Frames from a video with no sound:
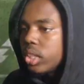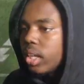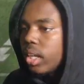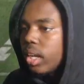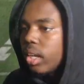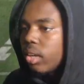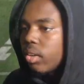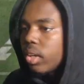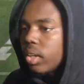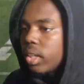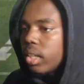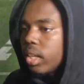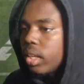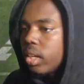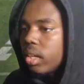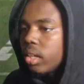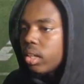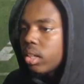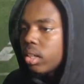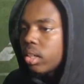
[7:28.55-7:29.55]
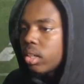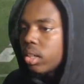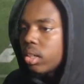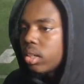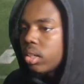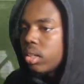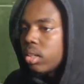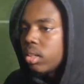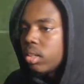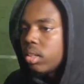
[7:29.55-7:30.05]
that right there?
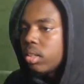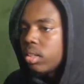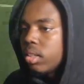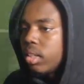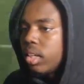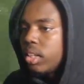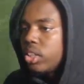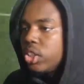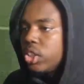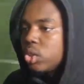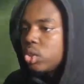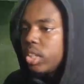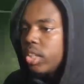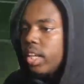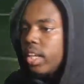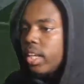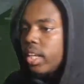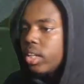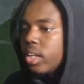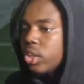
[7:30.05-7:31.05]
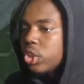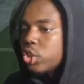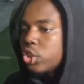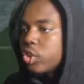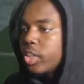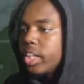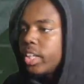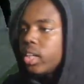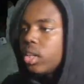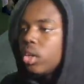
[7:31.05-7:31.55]
It's just naked. The
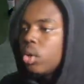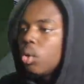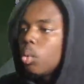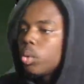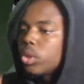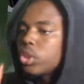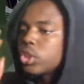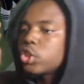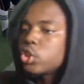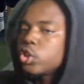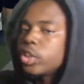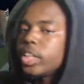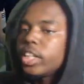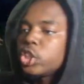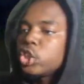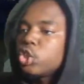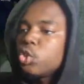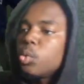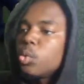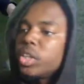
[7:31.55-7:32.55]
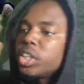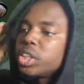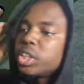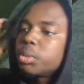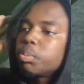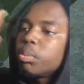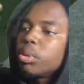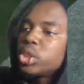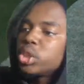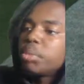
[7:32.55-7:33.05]
streak, what the streak is doing is it's
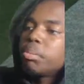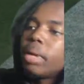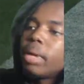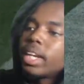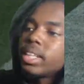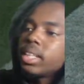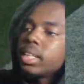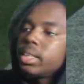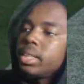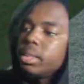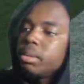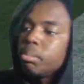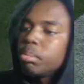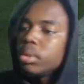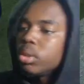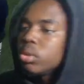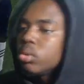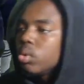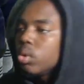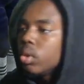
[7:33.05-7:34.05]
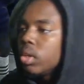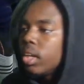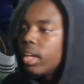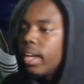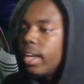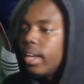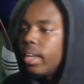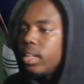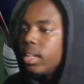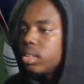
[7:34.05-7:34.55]
pushing back the deep blue,
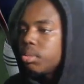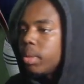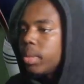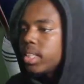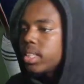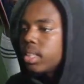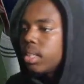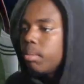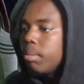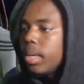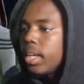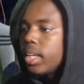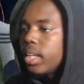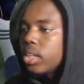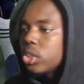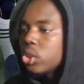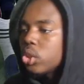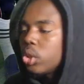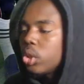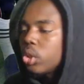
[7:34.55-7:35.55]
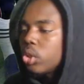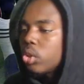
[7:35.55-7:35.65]
and it's basically making it so you could